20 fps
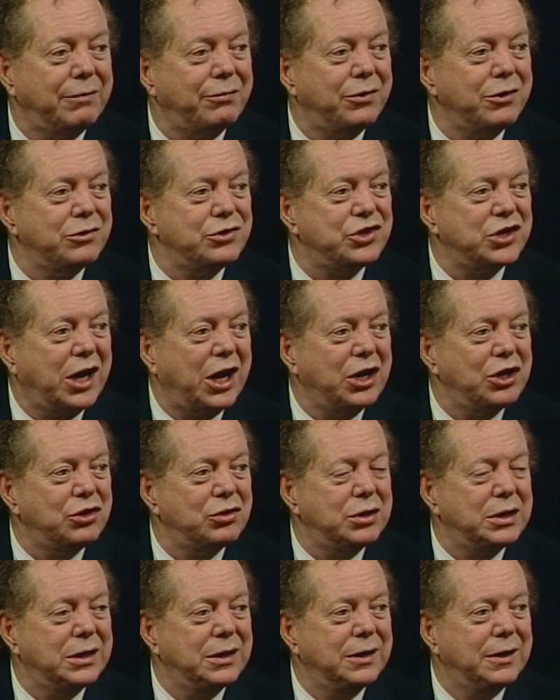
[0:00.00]
and I've heard
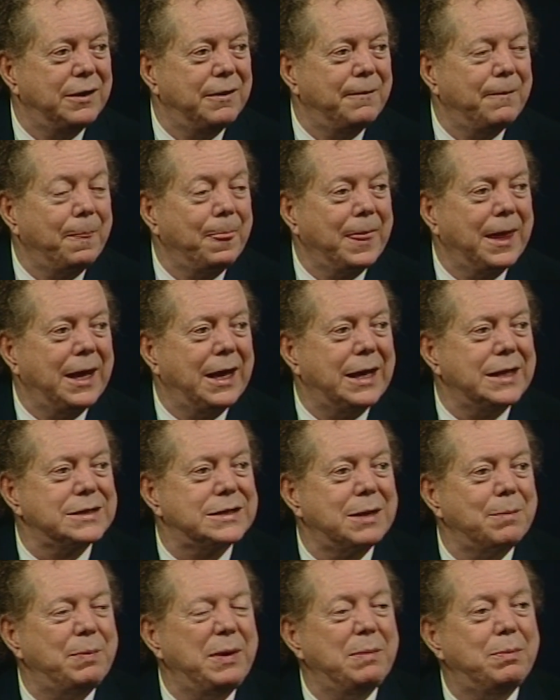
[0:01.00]
John do it.
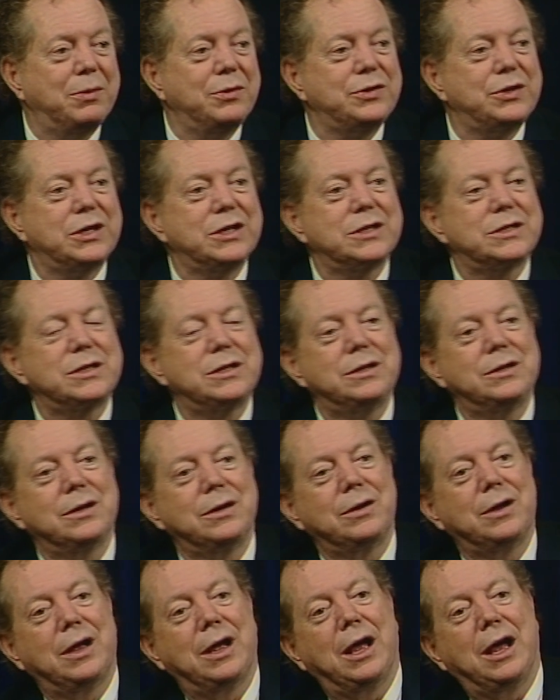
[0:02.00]
And some people just
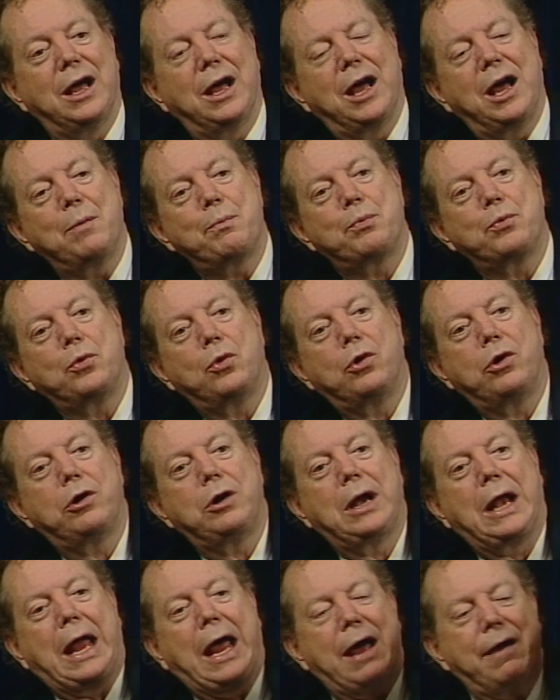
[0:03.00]

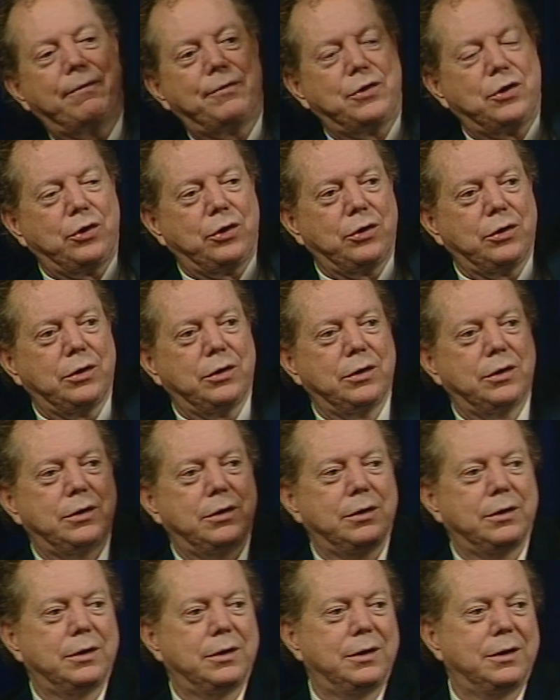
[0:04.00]
uproar laughter
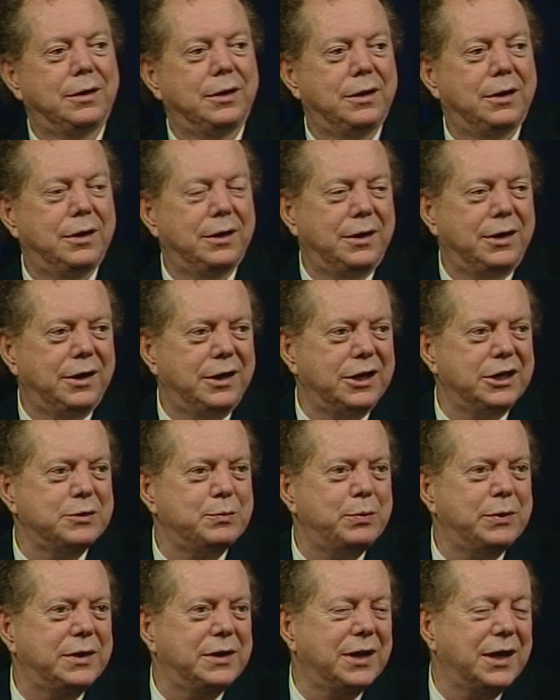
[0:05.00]

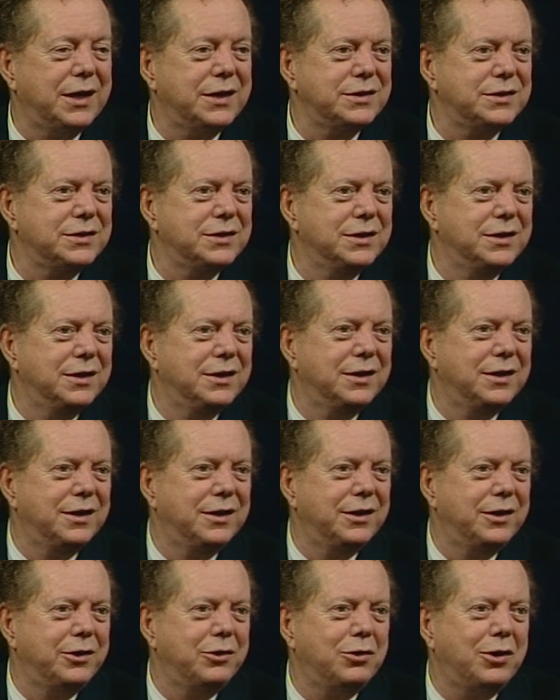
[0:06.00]
It's because
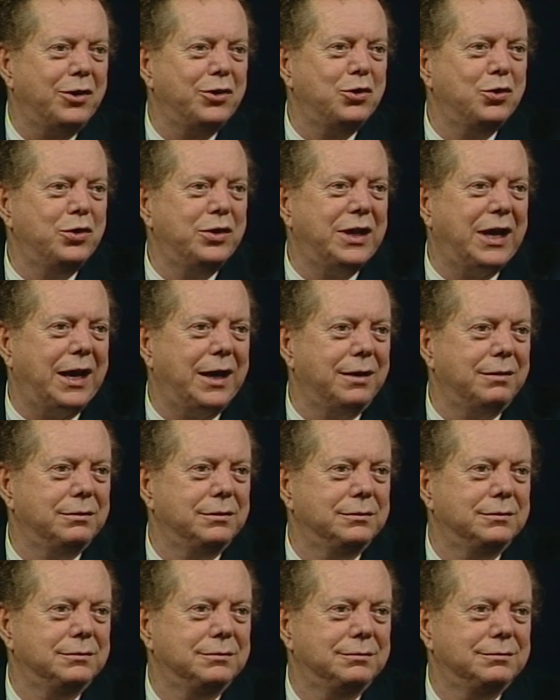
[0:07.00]
they're all doing that.
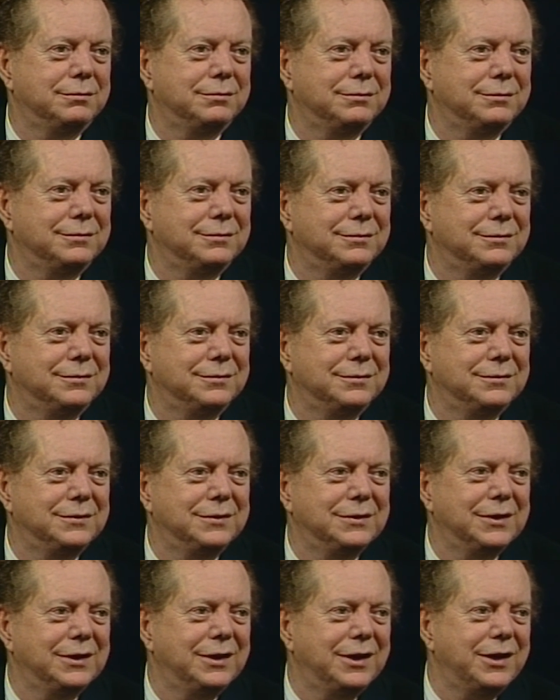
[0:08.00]

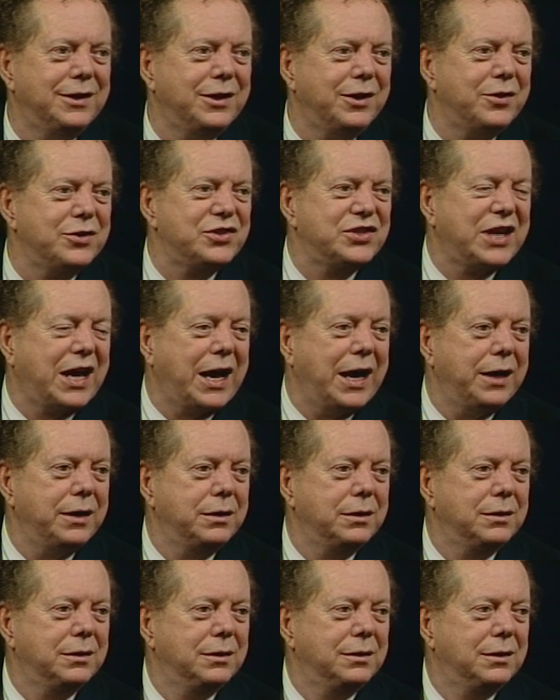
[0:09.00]
And the other
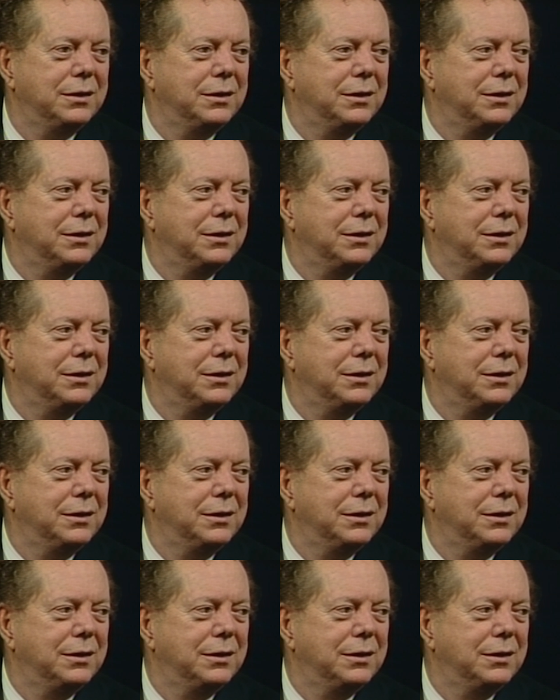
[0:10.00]
side,